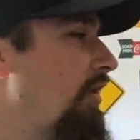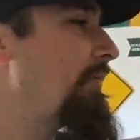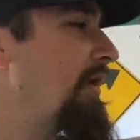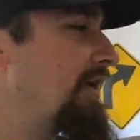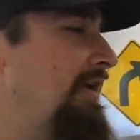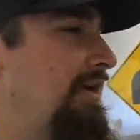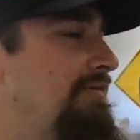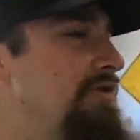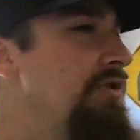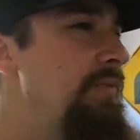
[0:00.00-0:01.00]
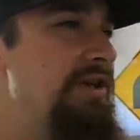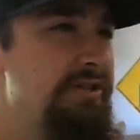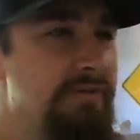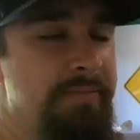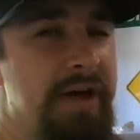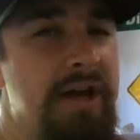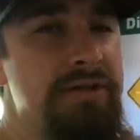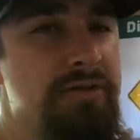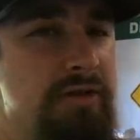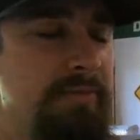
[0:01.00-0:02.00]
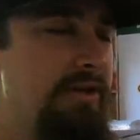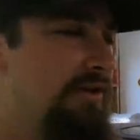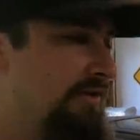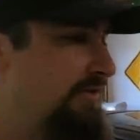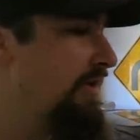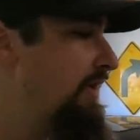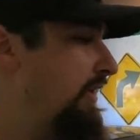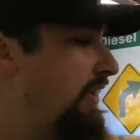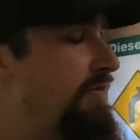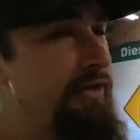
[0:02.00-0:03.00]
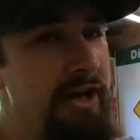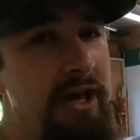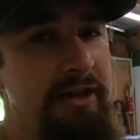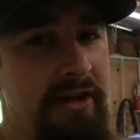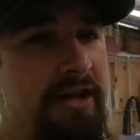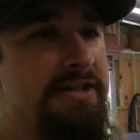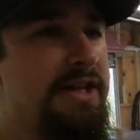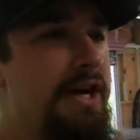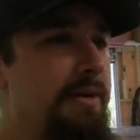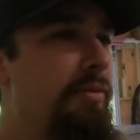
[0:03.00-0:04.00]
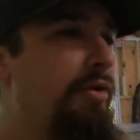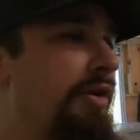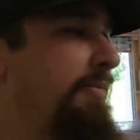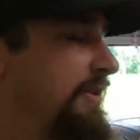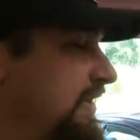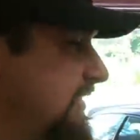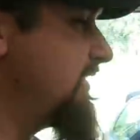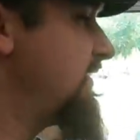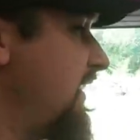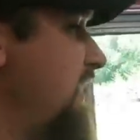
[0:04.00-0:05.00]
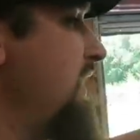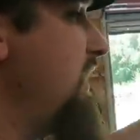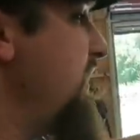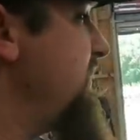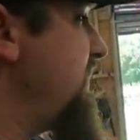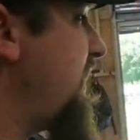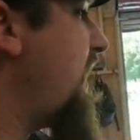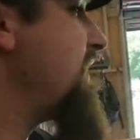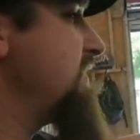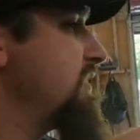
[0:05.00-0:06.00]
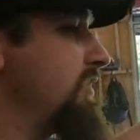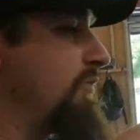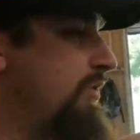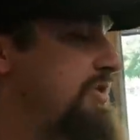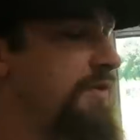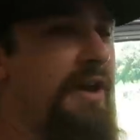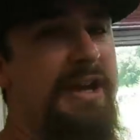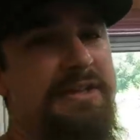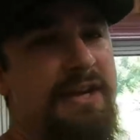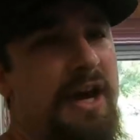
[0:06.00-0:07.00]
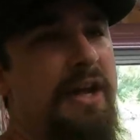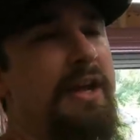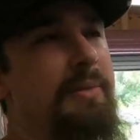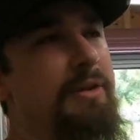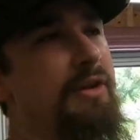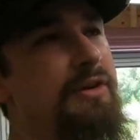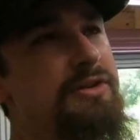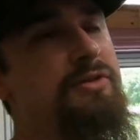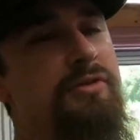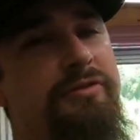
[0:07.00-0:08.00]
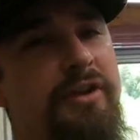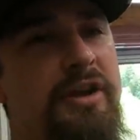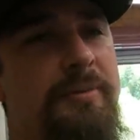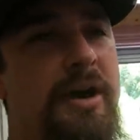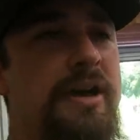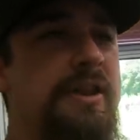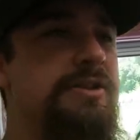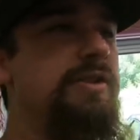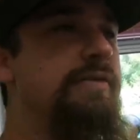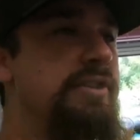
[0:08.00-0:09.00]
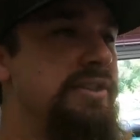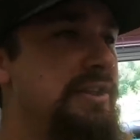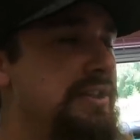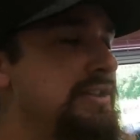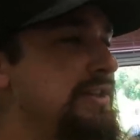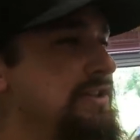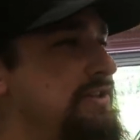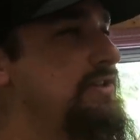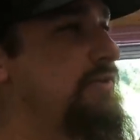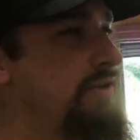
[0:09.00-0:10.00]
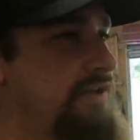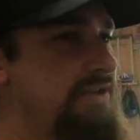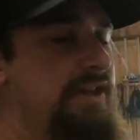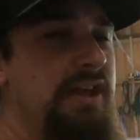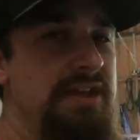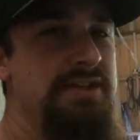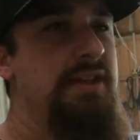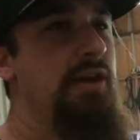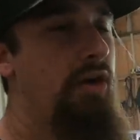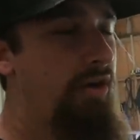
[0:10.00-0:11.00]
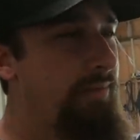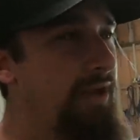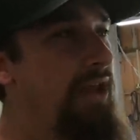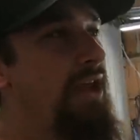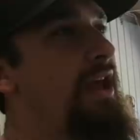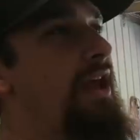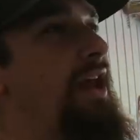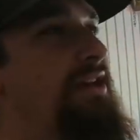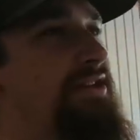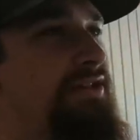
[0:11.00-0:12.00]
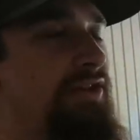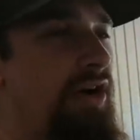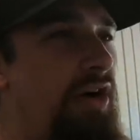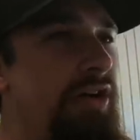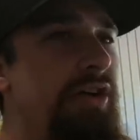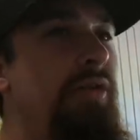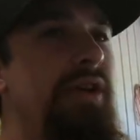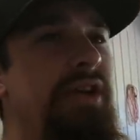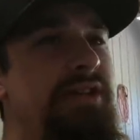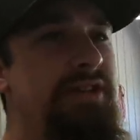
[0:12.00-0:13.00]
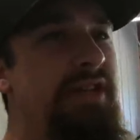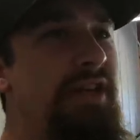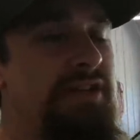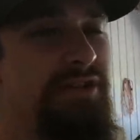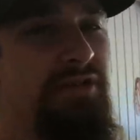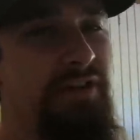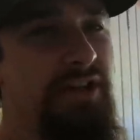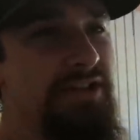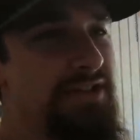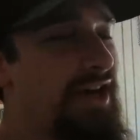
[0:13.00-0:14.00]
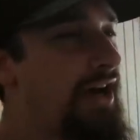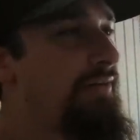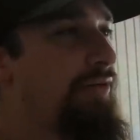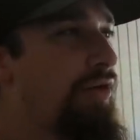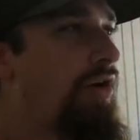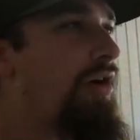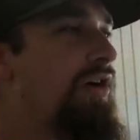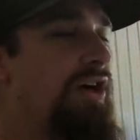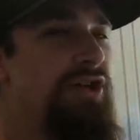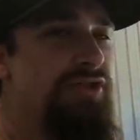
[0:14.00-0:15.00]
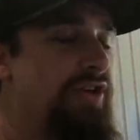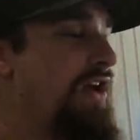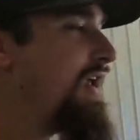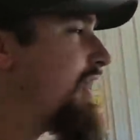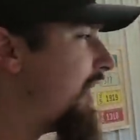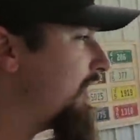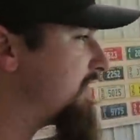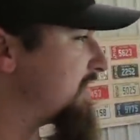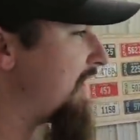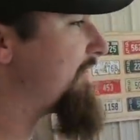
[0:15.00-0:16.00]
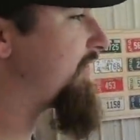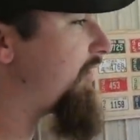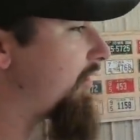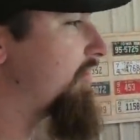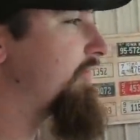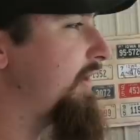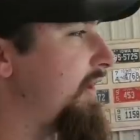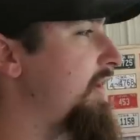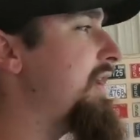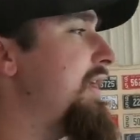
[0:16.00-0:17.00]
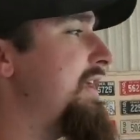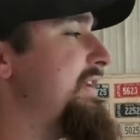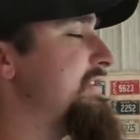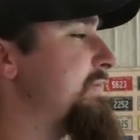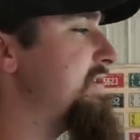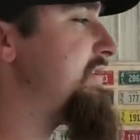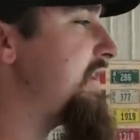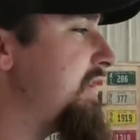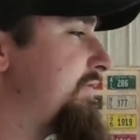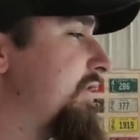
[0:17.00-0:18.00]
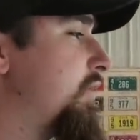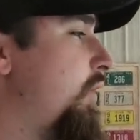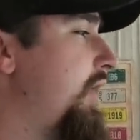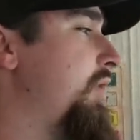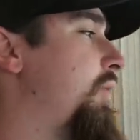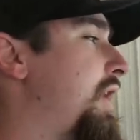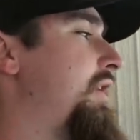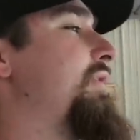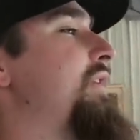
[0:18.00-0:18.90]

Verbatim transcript: I'm not gonna give too much of a backstory because in reality that's kind of boring but this is a EG hatch it's an original SI and it belongs to a friend of mine that's overseas he's doing his thing he's in the army and as he's gone doing his thing serving his time for our country I just have the car over here and it's been been sitting for quite a while.